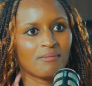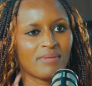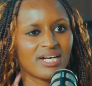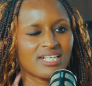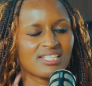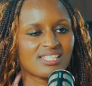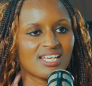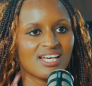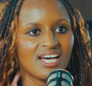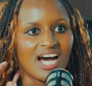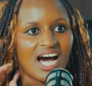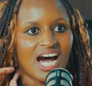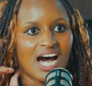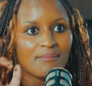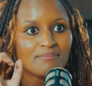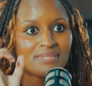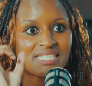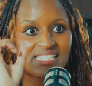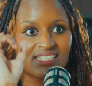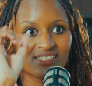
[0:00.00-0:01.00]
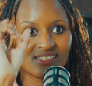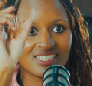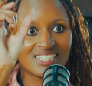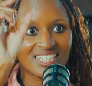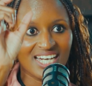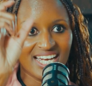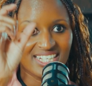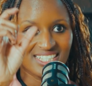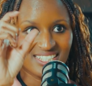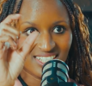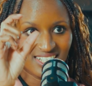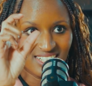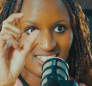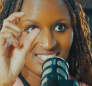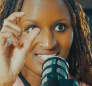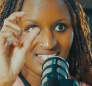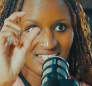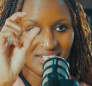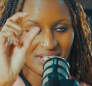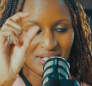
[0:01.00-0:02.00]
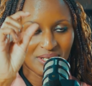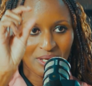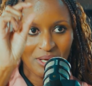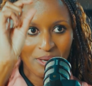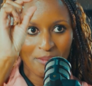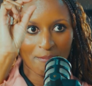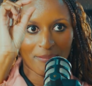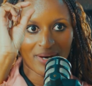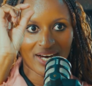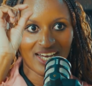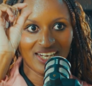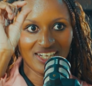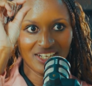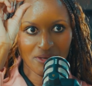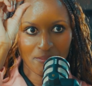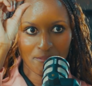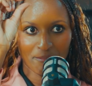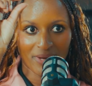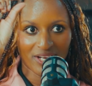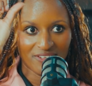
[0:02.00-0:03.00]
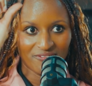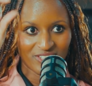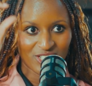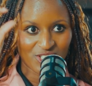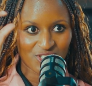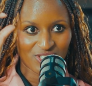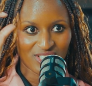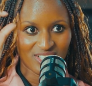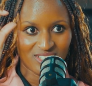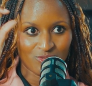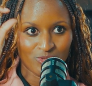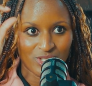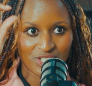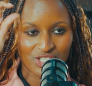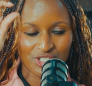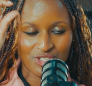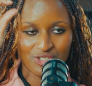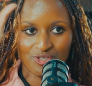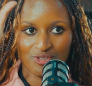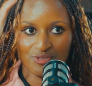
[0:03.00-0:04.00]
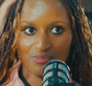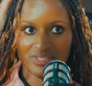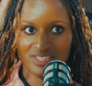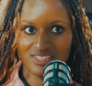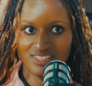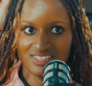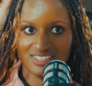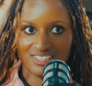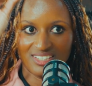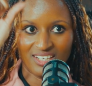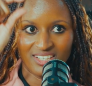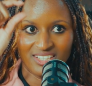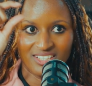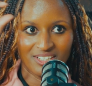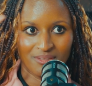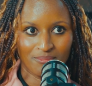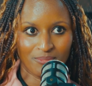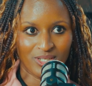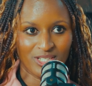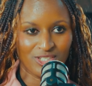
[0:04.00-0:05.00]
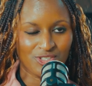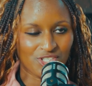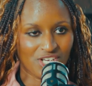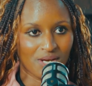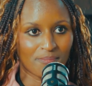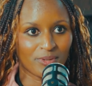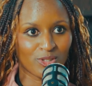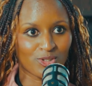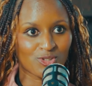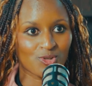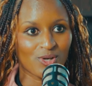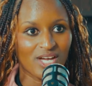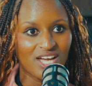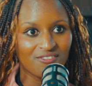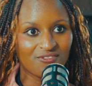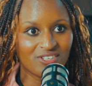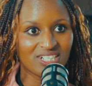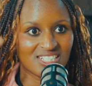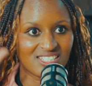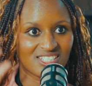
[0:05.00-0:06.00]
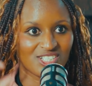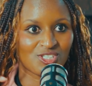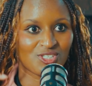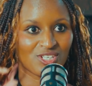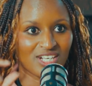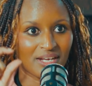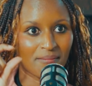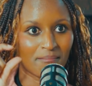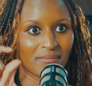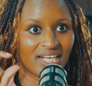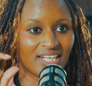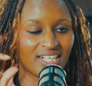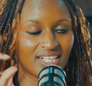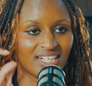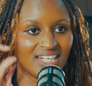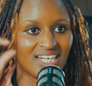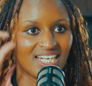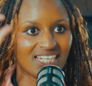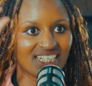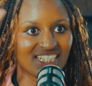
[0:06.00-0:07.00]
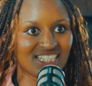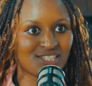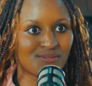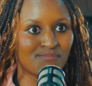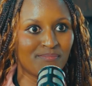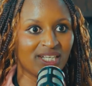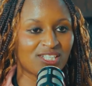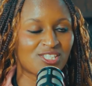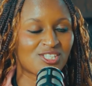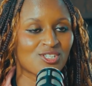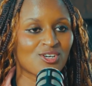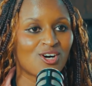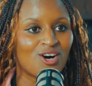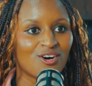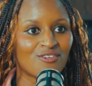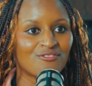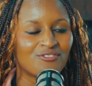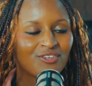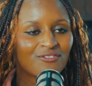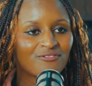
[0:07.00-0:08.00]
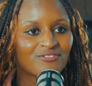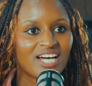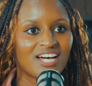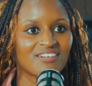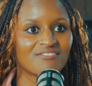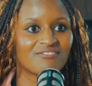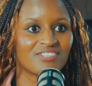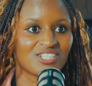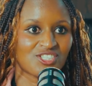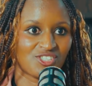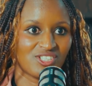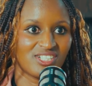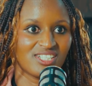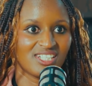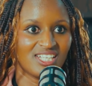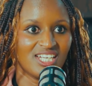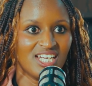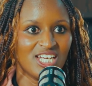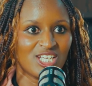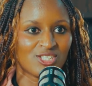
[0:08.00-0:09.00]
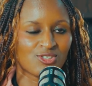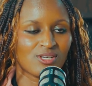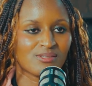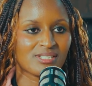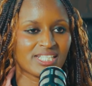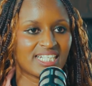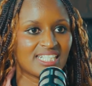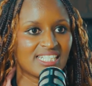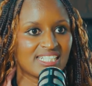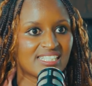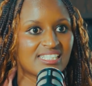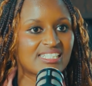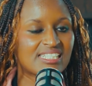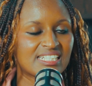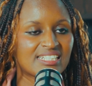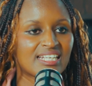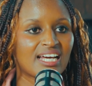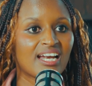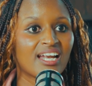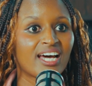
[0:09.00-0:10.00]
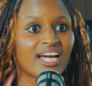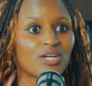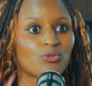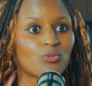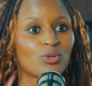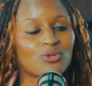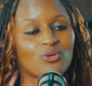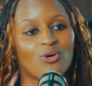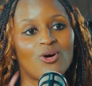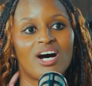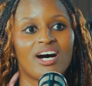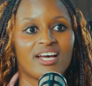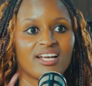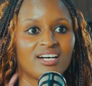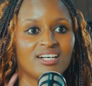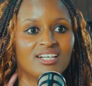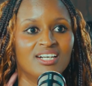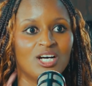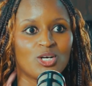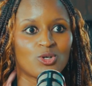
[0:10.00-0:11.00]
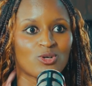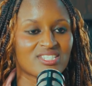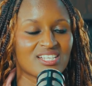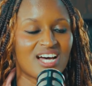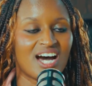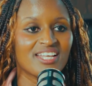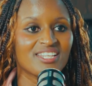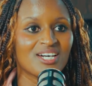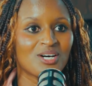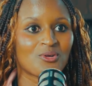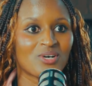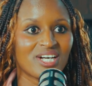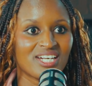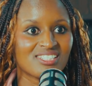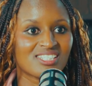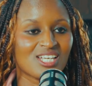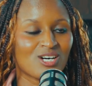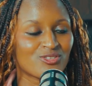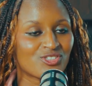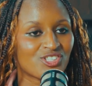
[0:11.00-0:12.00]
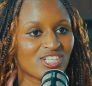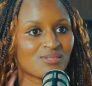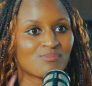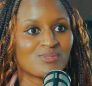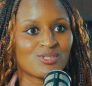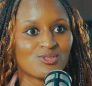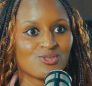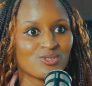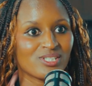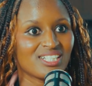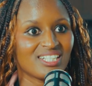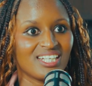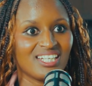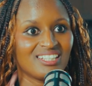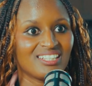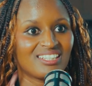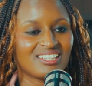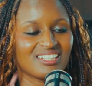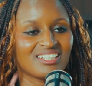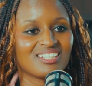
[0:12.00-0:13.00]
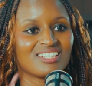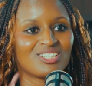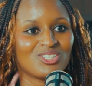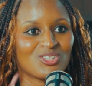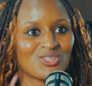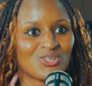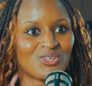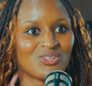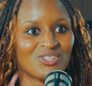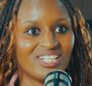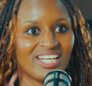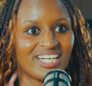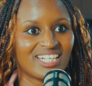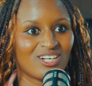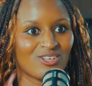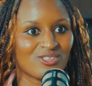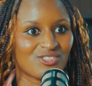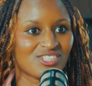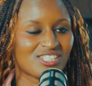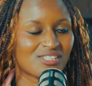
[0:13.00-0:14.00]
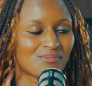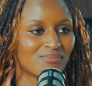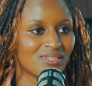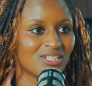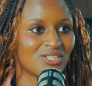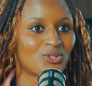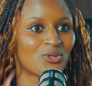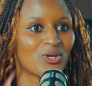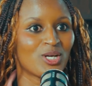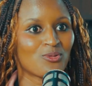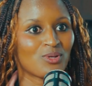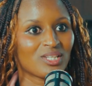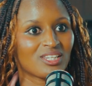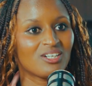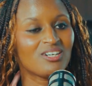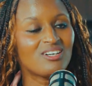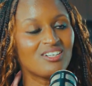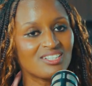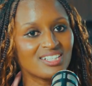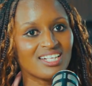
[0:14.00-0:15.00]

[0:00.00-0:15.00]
but I'm still guided by my vision, which is to be the leading brand champion. So every decision I make is based off of that vision. So I was like, is this in line with Ohana? Because otherwise, I'll just be doing anything, you know, like I'll just be going with, oh,